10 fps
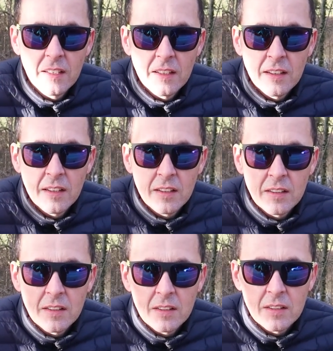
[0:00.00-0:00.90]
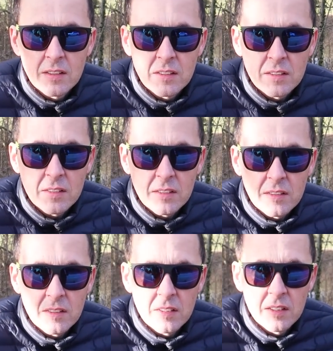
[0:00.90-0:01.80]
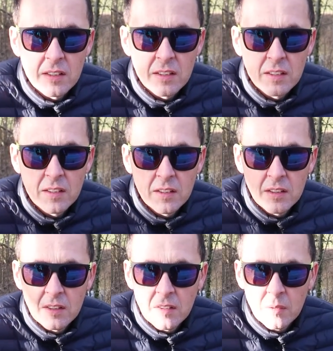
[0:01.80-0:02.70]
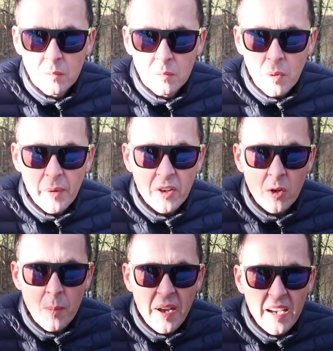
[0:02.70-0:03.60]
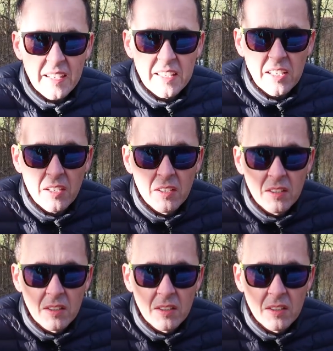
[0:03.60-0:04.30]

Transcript: a waft of stew. What we're going to do about IKEA?